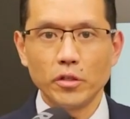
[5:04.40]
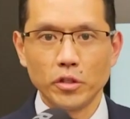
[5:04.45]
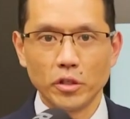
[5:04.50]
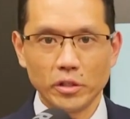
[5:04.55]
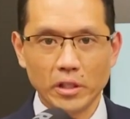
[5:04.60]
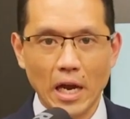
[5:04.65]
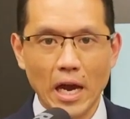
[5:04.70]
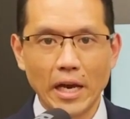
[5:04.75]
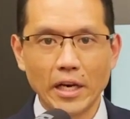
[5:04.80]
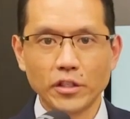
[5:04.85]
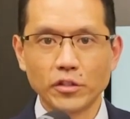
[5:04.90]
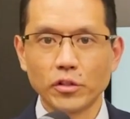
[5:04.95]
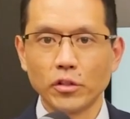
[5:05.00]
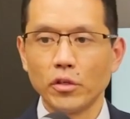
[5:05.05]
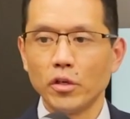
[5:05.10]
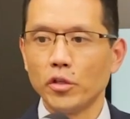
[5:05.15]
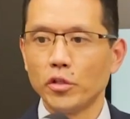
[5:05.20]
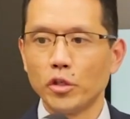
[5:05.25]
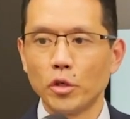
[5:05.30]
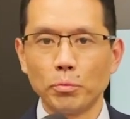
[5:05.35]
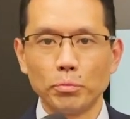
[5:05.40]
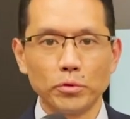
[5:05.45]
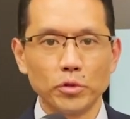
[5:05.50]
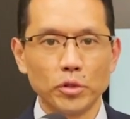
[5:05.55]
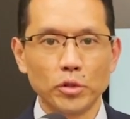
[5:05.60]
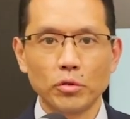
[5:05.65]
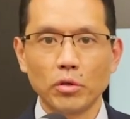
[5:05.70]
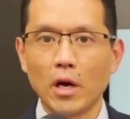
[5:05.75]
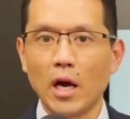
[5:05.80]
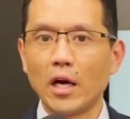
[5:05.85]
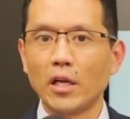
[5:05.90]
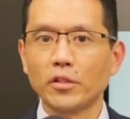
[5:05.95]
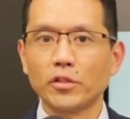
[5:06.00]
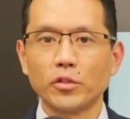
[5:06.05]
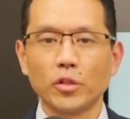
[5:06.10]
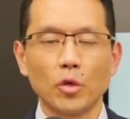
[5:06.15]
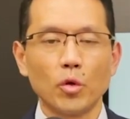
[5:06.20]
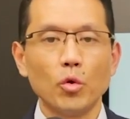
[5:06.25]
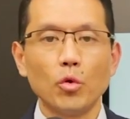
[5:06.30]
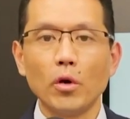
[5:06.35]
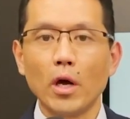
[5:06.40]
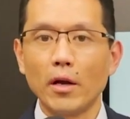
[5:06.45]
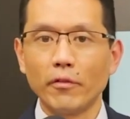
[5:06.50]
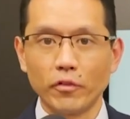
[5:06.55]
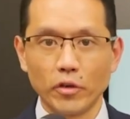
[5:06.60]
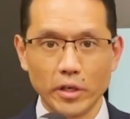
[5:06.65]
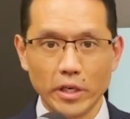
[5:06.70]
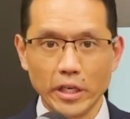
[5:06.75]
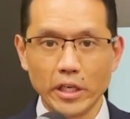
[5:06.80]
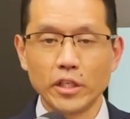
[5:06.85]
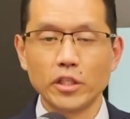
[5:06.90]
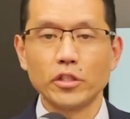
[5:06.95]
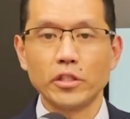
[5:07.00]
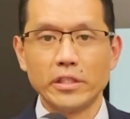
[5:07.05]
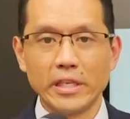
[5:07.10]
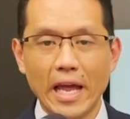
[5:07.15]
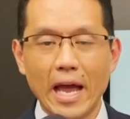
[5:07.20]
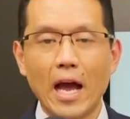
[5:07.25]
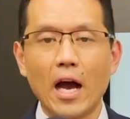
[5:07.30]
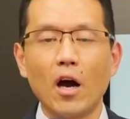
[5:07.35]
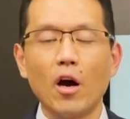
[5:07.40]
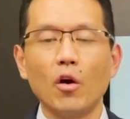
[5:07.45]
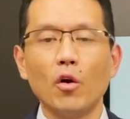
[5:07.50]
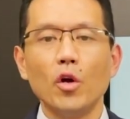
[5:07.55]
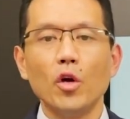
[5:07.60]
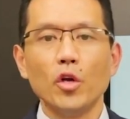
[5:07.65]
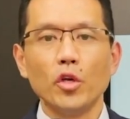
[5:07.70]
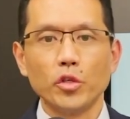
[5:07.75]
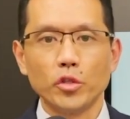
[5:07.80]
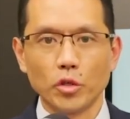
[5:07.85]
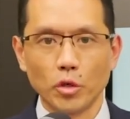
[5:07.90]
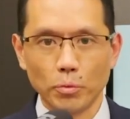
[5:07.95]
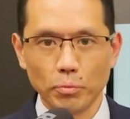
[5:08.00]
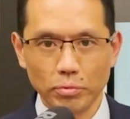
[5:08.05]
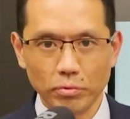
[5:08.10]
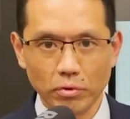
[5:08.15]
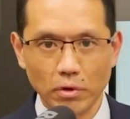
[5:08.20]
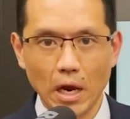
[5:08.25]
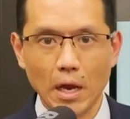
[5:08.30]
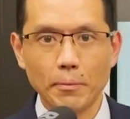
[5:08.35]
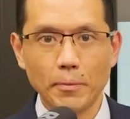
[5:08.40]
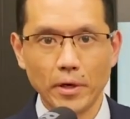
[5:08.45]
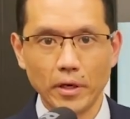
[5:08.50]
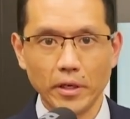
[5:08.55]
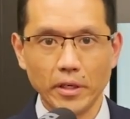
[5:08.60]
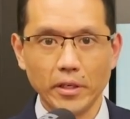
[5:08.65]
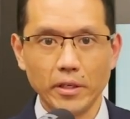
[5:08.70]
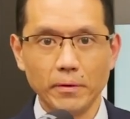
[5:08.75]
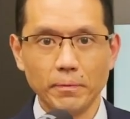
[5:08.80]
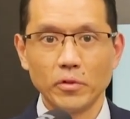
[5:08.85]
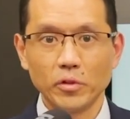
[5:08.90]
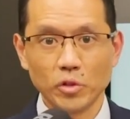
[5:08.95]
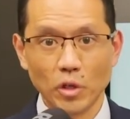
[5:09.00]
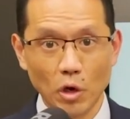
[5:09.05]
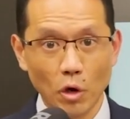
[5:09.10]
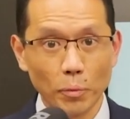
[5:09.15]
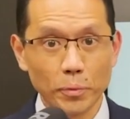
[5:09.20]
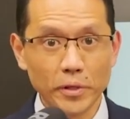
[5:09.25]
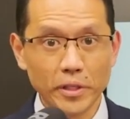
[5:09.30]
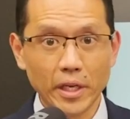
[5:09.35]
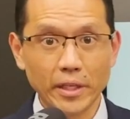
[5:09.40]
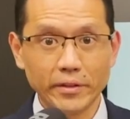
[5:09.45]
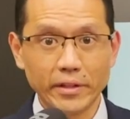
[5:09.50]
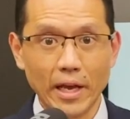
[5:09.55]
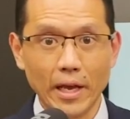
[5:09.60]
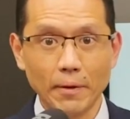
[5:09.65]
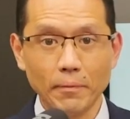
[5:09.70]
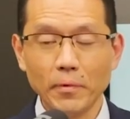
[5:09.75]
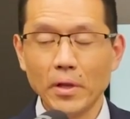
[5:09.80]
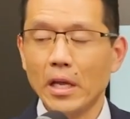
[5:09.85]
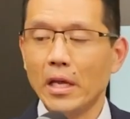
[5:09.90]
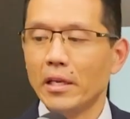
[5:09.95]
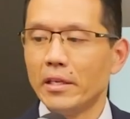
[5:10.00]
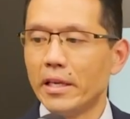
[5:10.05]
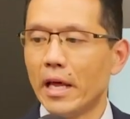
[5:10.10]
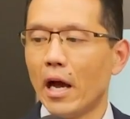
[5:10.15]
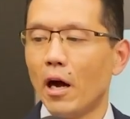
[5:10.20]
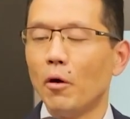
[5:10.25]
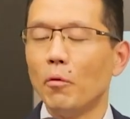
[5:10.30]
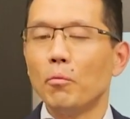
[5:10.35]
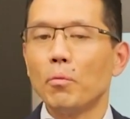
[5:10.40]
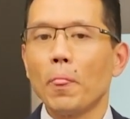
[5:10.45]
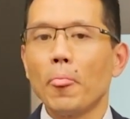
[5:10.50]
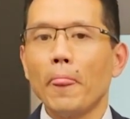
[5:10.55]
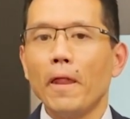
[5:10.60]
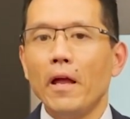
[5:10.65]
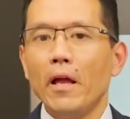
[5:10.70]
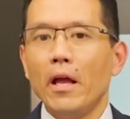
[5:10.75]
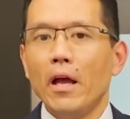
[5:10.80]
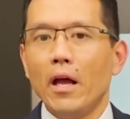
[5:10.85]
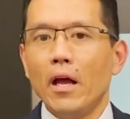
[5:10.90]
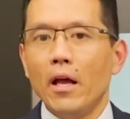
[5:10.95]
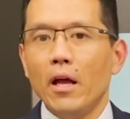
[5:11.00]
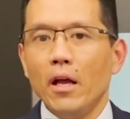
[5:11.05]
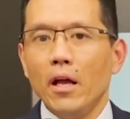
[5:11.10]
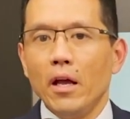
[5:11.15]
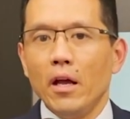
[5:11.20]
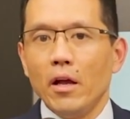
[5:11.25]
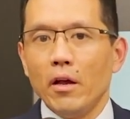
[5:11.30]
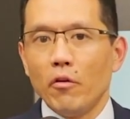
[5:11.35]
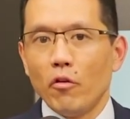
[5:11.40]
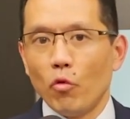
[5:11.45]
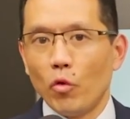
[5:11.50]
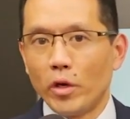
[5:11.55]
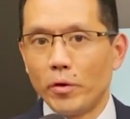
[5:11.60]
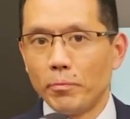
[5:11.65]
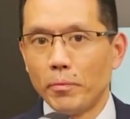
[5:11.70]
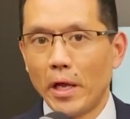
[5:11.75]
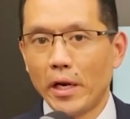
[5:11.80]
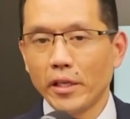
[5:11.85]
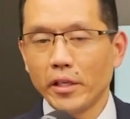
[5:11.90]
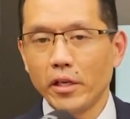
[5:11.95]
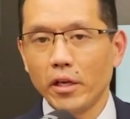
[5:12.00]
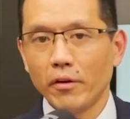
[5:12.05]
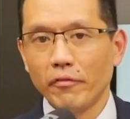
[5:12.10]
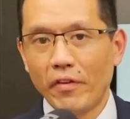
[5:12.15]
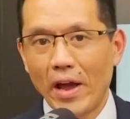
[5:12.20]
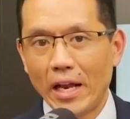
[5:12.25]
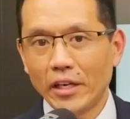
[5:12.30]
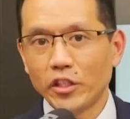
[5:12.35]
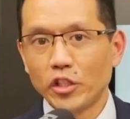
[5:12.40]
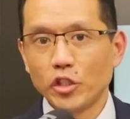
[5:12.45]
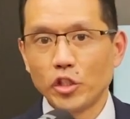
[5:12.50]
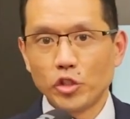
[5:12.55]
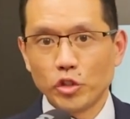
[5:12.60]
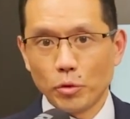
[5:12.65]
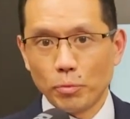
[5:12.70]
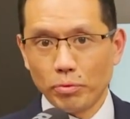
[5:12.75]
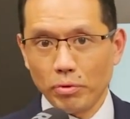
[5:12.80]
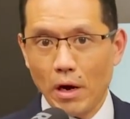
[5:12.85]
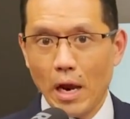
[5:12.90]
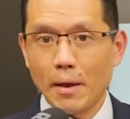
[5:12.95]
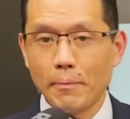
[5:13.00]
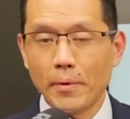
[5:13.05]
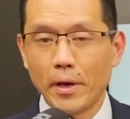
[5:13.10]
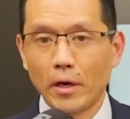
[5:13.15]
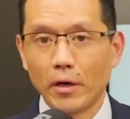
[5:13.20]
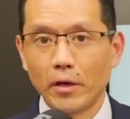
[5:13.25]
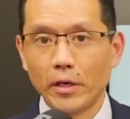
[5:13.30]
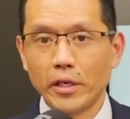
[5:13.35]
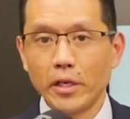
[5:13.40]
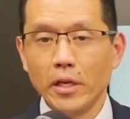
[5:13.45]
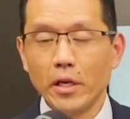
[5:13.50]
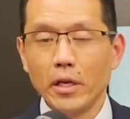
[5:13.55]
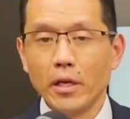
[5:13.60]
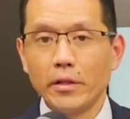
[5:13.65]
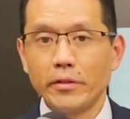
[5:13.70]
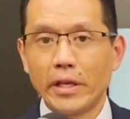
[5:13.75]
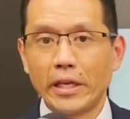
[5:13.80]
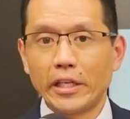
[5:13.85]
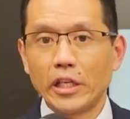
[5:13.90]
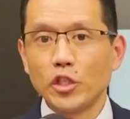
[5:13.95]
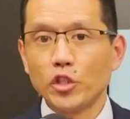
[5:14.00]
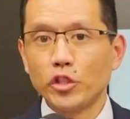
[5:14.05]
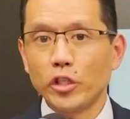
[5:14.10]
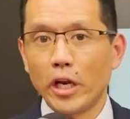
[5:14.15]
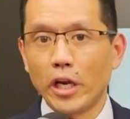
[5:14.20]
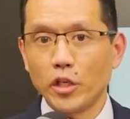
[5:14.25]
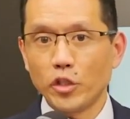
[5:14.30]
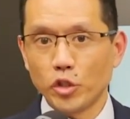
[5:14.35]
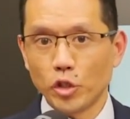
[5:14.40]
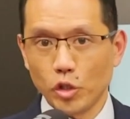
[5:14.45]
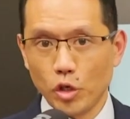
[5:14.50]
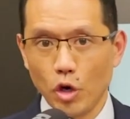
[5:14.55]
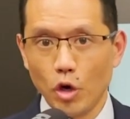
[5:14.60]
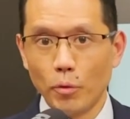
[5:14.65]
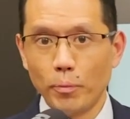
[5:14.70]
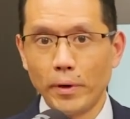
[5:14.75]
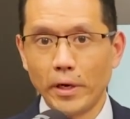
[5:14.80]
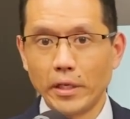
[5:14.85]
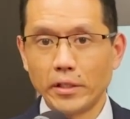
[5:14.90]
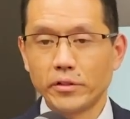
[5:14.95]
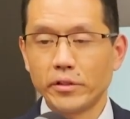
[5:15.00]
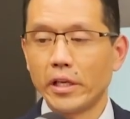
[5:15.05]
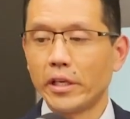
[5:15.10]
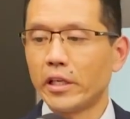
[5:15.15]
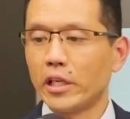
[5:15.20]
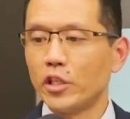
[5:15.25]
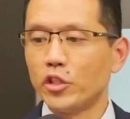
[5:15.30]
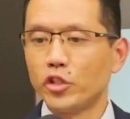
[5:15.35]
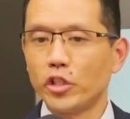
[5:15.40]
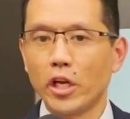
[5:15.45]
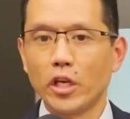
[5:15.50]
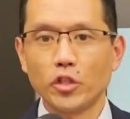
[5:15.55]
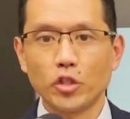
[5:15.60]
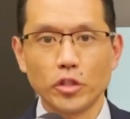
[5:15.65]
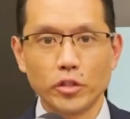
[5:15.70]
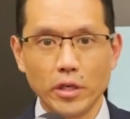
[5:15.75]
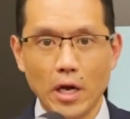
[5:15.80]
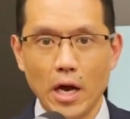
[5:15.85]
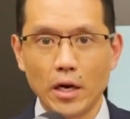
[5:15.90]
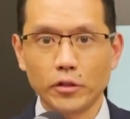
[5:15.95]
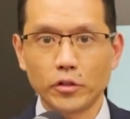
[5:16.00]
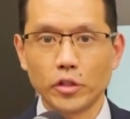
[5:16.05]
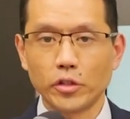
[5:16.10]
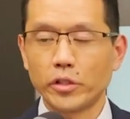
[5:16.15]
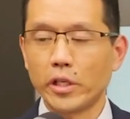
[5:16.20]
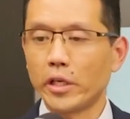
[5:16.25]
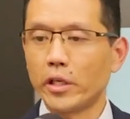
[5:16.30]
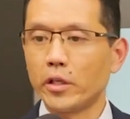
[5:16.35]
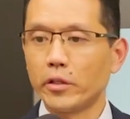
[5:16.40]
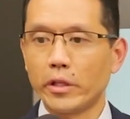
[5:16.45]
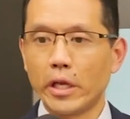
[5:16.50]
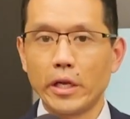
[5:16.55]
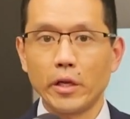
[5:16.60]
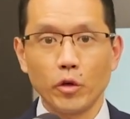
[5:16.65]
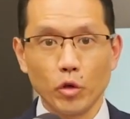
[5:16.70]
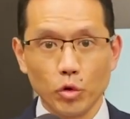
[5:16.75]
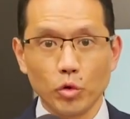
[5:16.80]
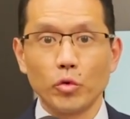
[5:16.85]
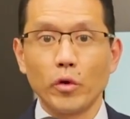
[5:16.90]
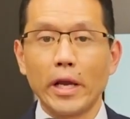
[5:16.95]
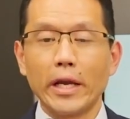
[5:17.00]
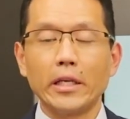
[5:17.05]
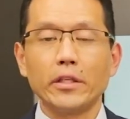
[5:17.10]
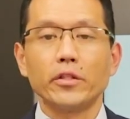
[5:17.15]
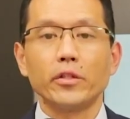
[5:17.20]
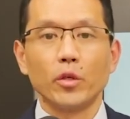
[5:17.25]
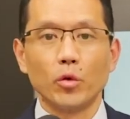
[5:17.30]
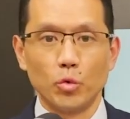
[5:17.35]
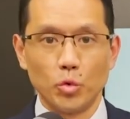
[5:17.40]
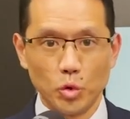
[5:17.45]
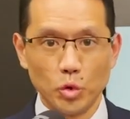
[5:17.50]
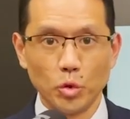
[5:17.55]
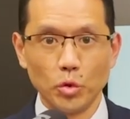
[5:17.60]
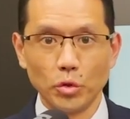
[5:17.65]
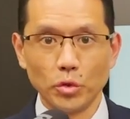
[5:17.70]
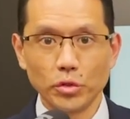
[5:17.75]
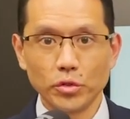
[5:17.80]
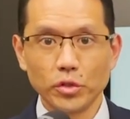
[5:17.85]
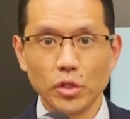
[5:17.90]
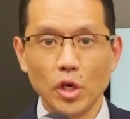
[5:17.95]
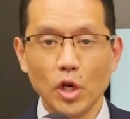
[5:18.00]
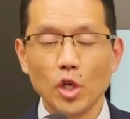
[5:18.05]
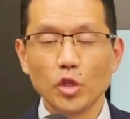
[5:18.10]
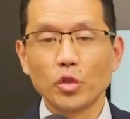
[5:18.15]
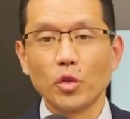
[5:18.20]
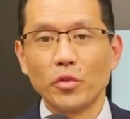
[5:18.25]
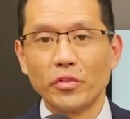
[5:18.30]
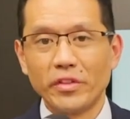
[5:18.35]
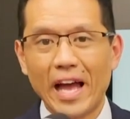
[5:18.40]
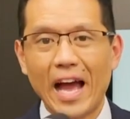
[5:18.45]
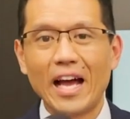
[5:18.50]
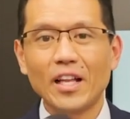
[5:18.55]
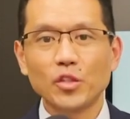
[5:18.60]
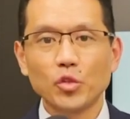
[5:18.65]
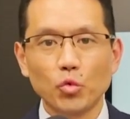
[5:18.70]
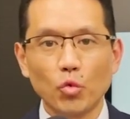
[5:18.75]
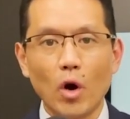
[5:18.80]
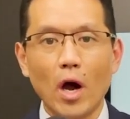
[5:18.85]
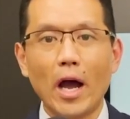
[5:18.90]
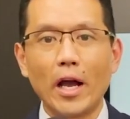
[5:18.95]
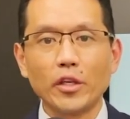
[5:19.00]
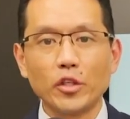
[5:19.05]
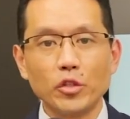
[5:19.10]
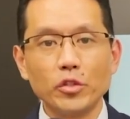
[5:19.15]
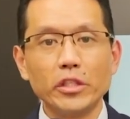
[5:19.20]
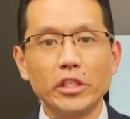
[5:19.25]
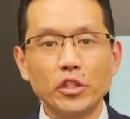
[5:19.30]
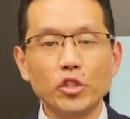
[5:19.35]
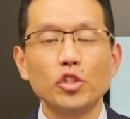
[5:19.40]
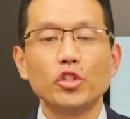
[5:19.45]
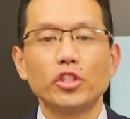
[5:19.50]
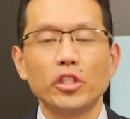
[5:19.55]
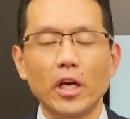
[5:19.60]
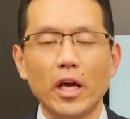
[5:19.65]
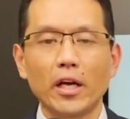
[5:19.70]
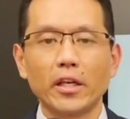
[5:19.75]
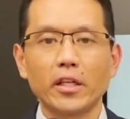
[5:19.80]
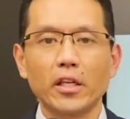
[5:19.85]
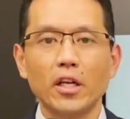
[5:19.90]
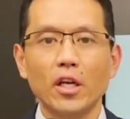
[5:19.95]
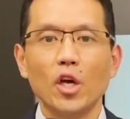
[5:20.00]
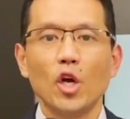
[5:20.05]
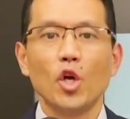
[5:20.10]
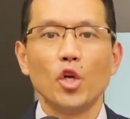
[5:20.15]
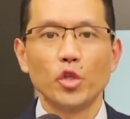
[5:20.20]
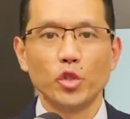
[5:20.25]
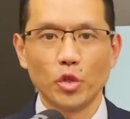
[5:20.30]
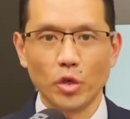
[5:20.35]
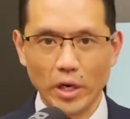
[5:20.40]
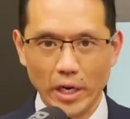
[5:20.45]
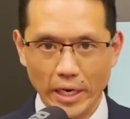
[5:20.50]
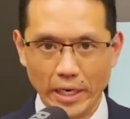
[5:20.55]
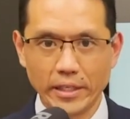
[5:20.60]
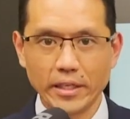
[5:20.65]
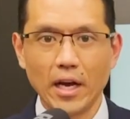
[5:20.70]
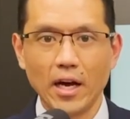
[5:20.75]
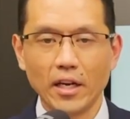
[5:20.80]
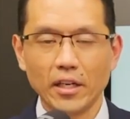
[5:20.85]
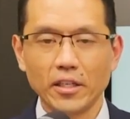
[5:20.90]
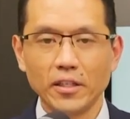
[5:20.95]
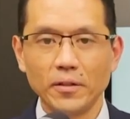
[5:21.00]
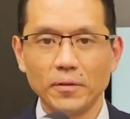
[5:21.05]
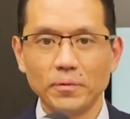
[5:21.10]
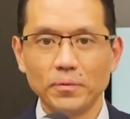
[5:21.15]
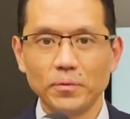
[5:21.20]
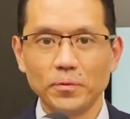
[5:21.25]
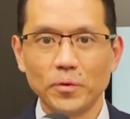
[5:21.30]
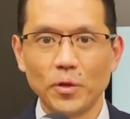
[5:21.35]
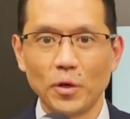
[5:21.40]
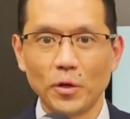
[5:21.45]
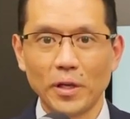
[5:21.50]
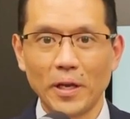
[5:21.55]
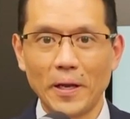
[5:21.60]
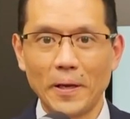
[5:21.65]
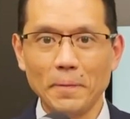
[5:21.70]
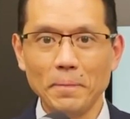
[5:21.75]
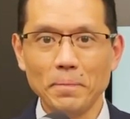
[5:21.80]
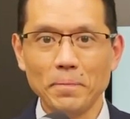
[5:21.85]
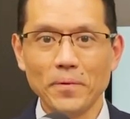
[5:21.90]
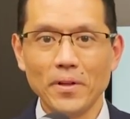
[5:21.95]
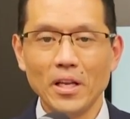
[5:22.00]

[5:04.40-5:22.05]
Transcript: Your Kaiser, your Blue Cross, your whoever is now your primary. So I hope you get that. Now, when Medicare Advantage is your primary, they can change your copays. They can change your doctors. They create the rules. So that's why you need to check your ANOC, okay?